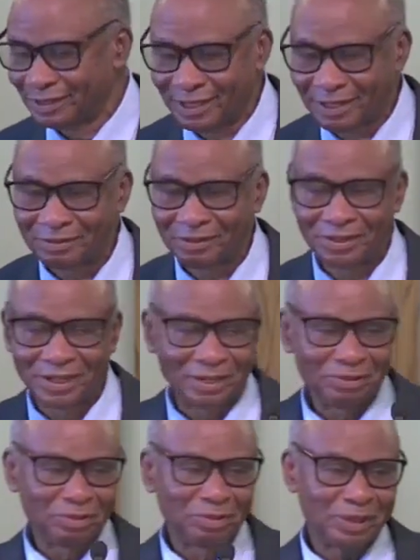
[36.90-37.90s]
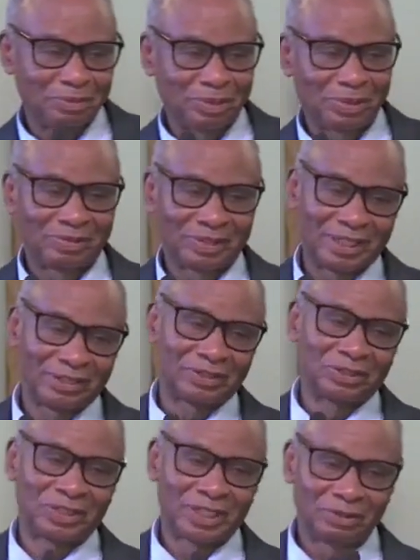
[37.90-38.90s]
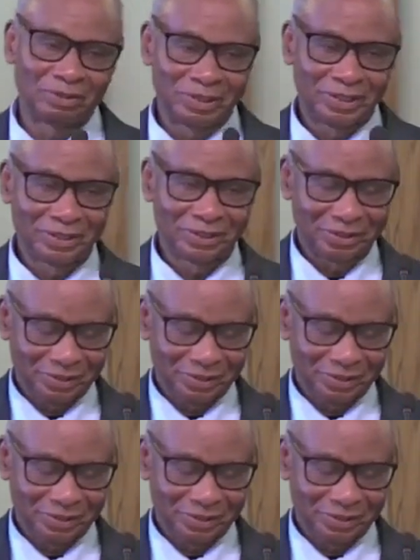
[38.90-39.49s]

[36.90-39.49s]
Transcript: for giving me the privilege to share with you.